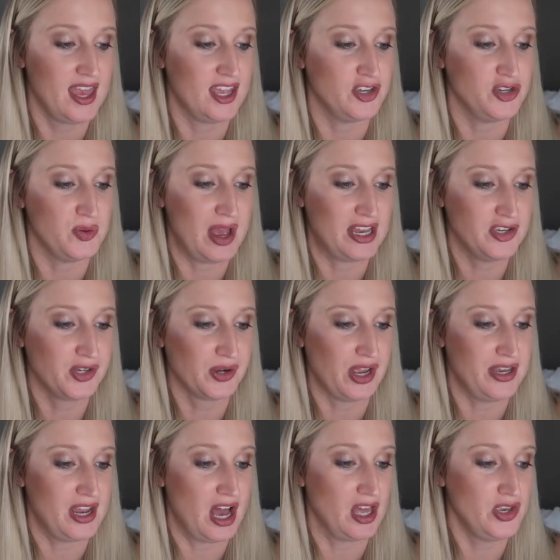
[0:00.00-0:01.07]
and you enter
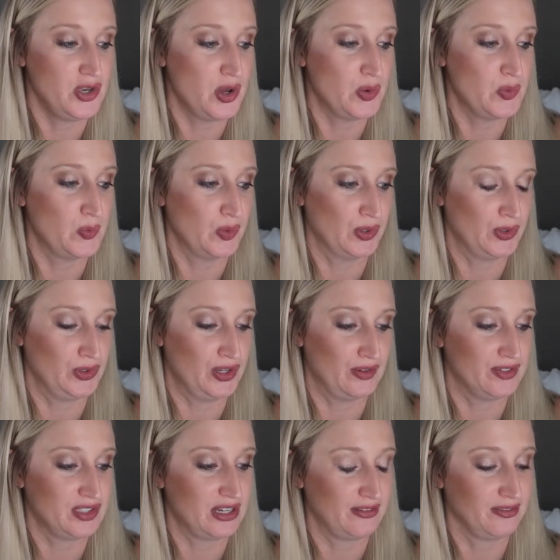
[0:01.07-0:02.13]
an unknown world
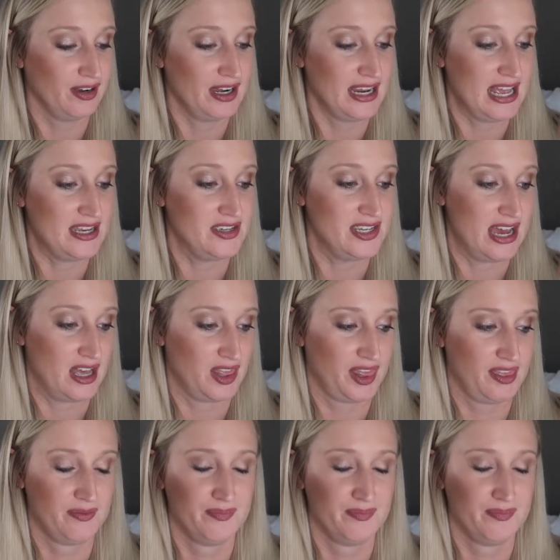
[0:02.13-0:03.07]
of suffering and death.